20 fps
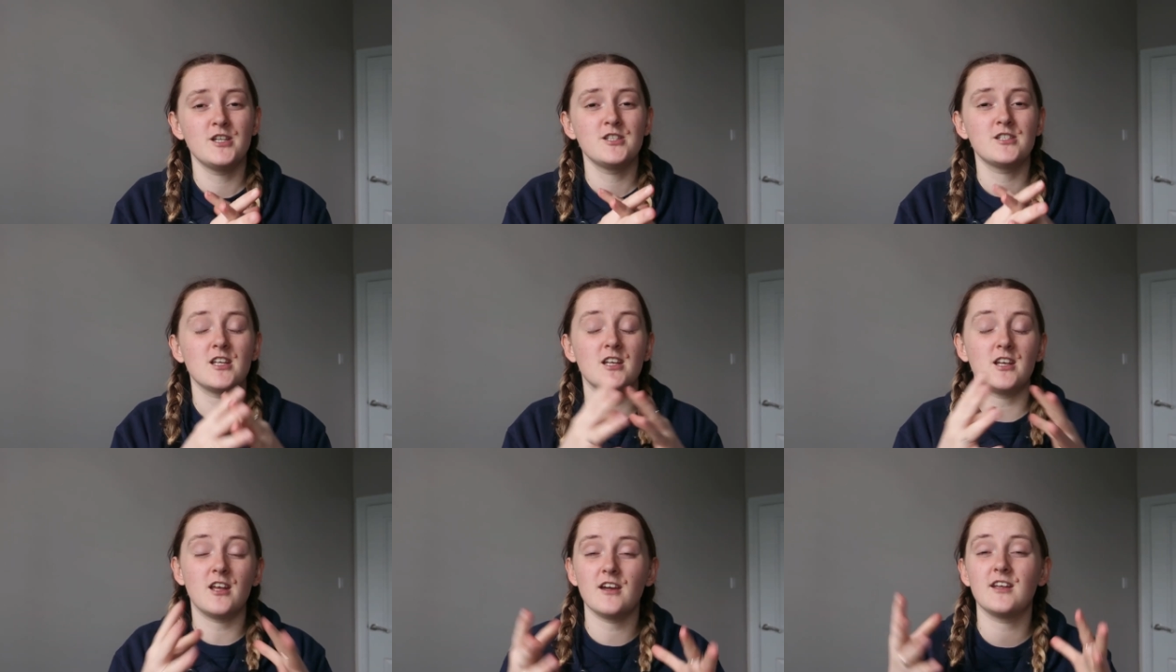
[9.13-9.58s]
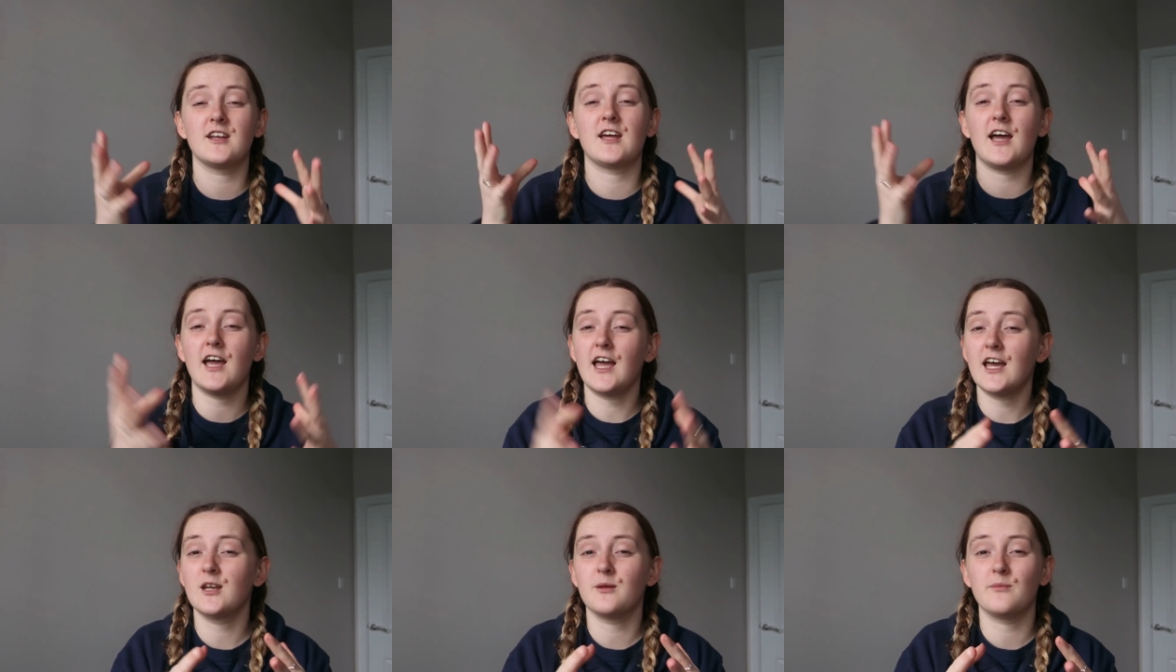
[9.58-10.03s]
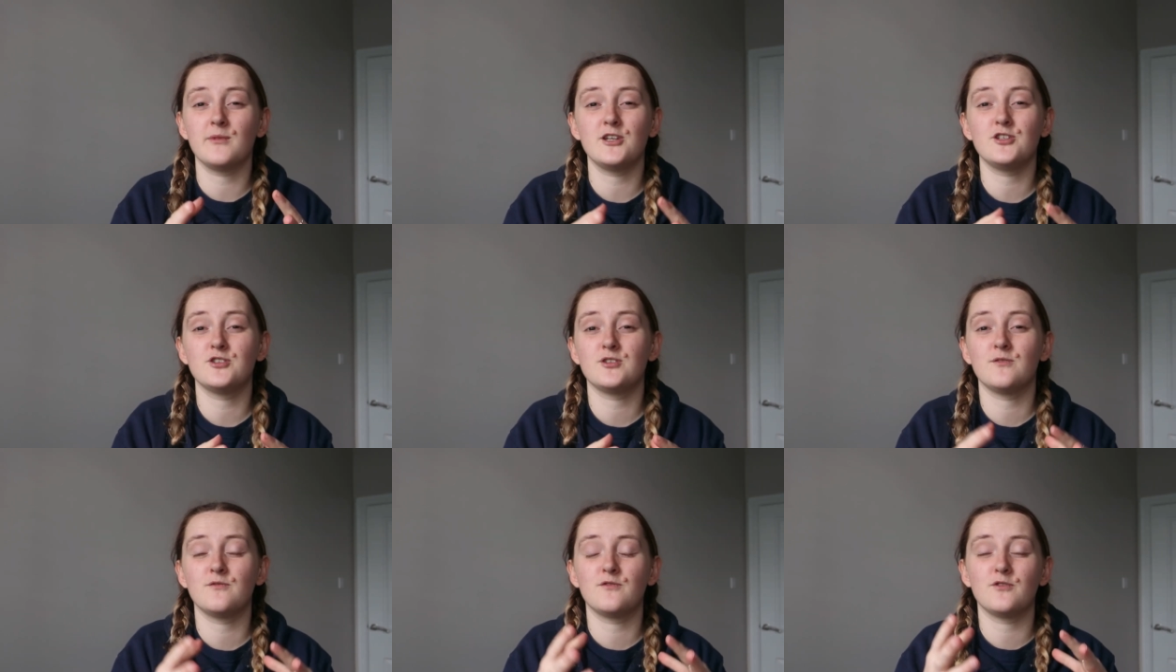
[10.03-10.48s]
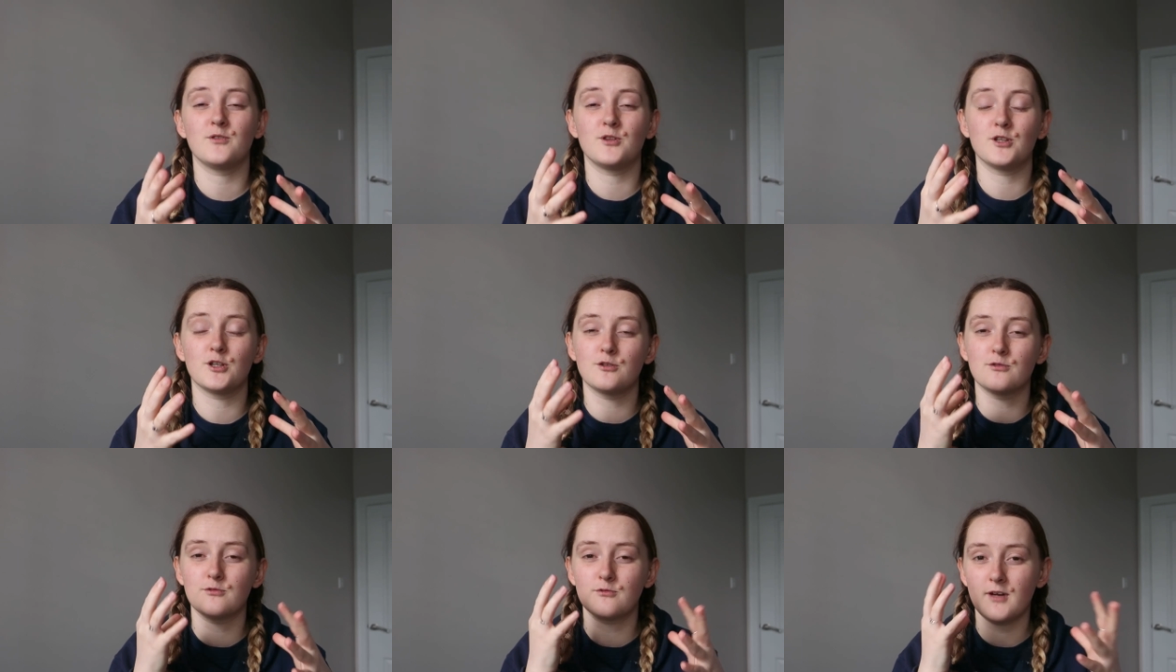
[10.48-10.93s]
to learn animation from
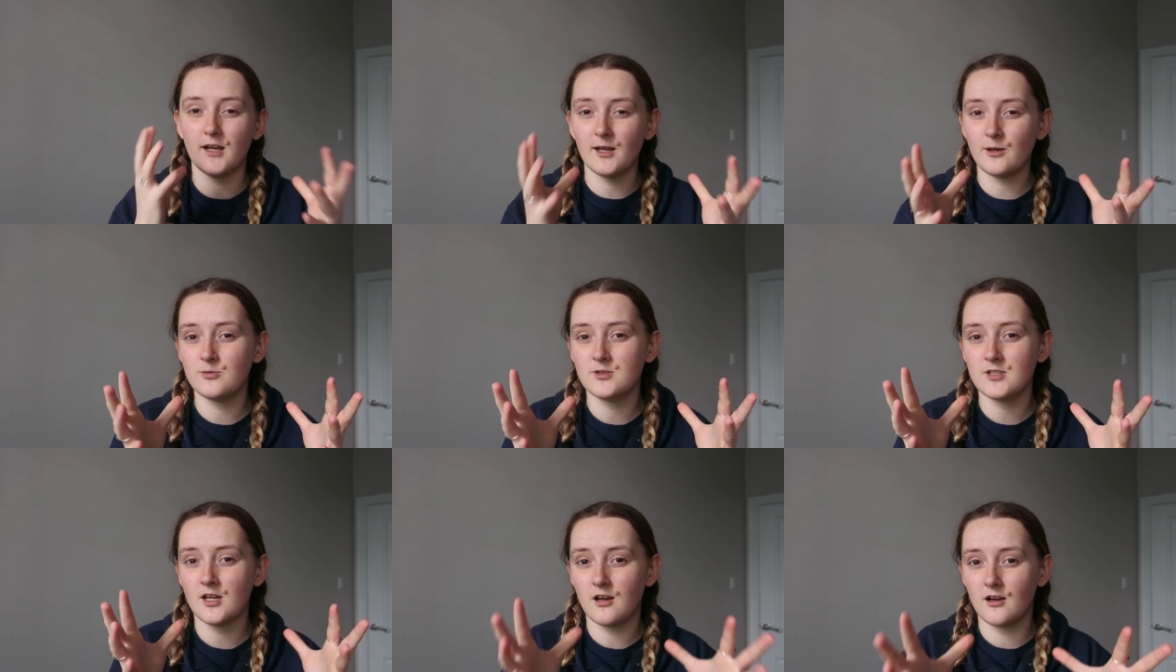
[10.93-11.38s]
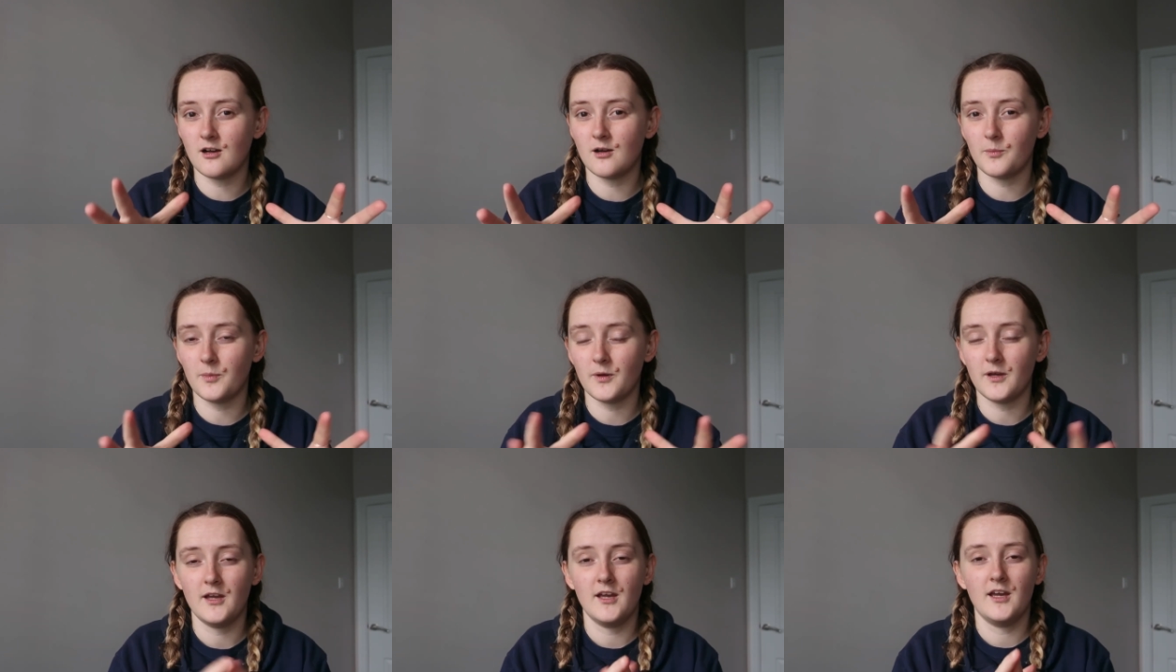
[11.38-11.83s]
the ground up